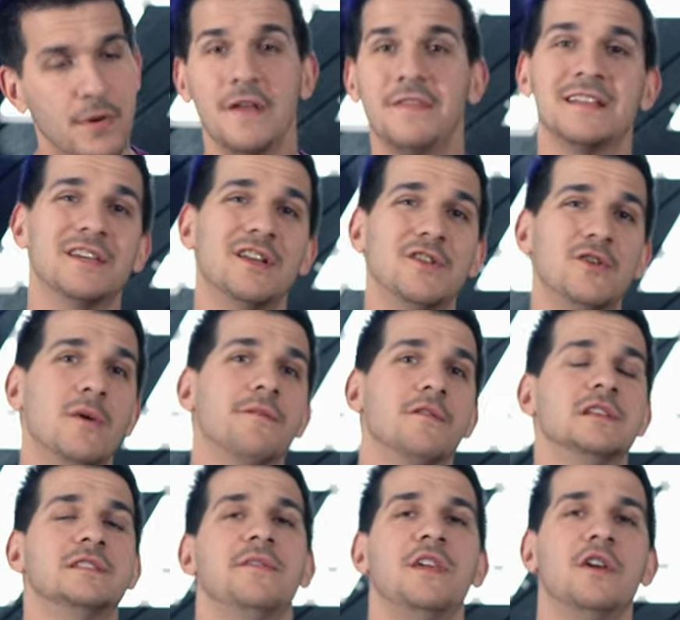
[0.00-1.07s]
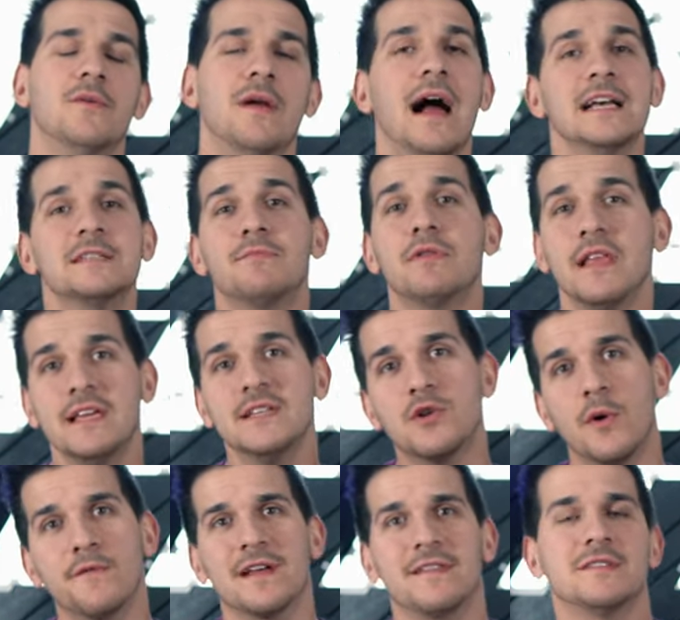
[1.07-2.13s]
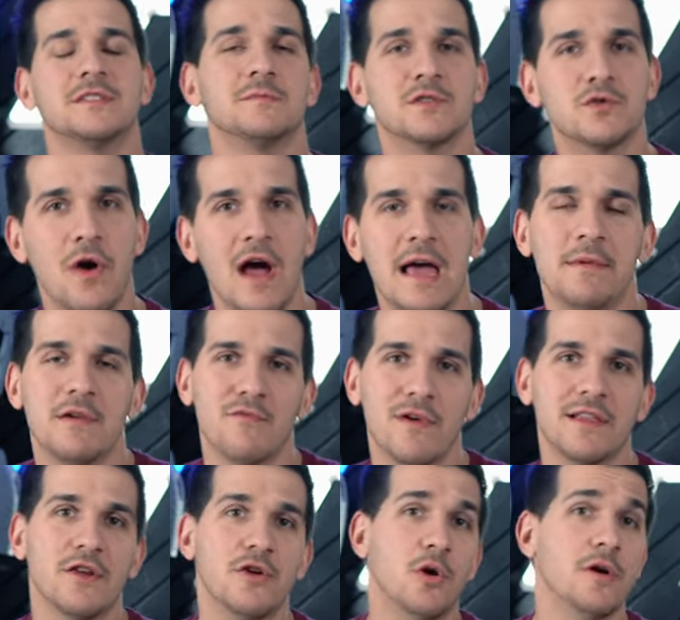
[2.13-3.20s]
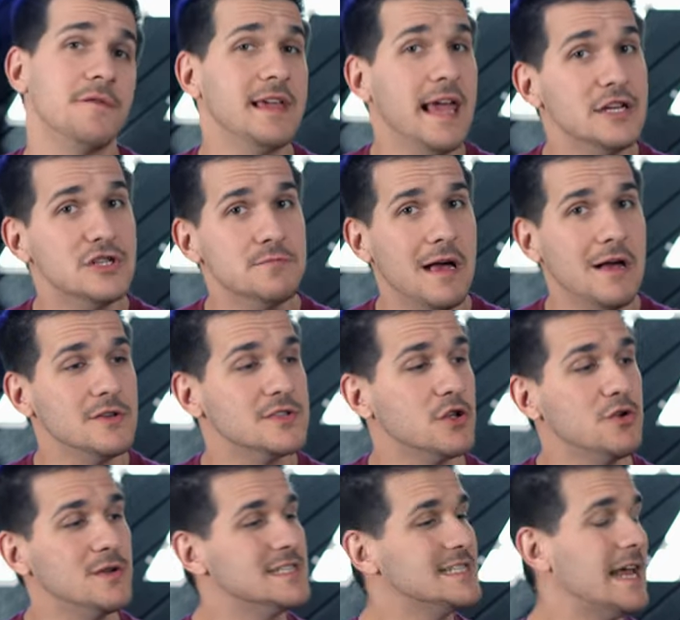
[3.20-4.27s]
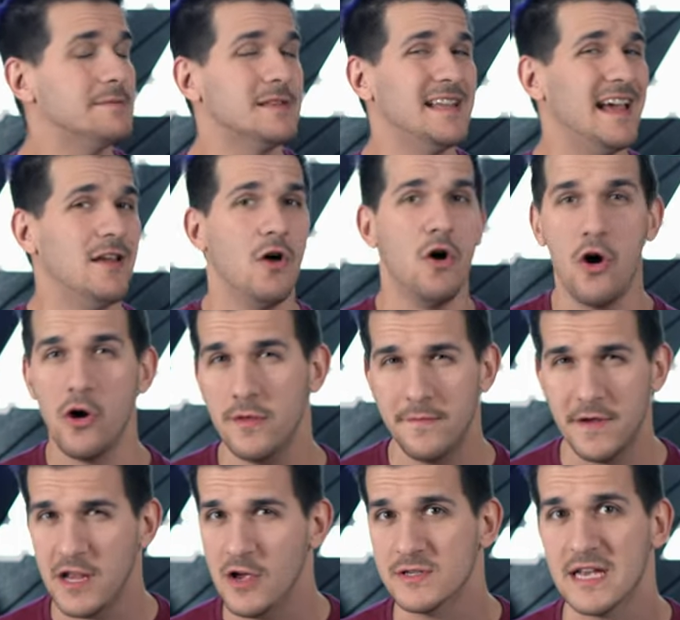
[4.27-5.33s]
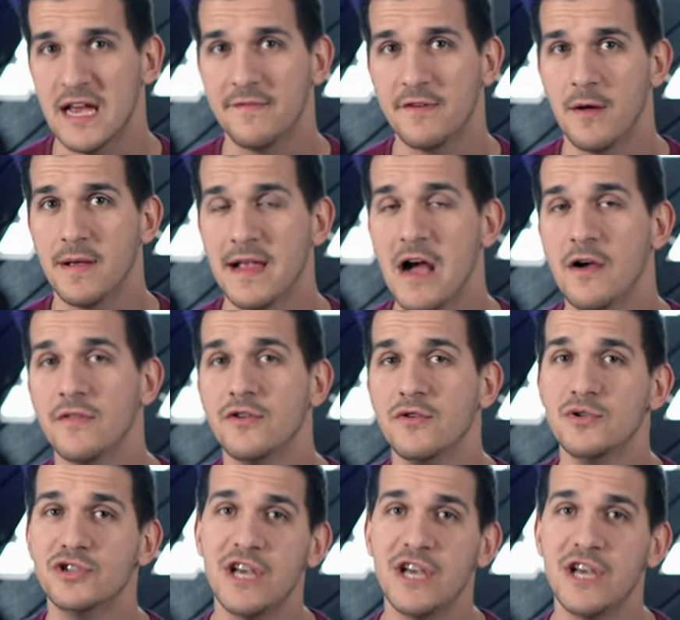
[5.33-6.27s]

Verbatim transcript: But that's gonna do it for this video, guys. Please don't forget to subscribe and ring the notification bell so you can stay up to date on all the videos I have coming out on the new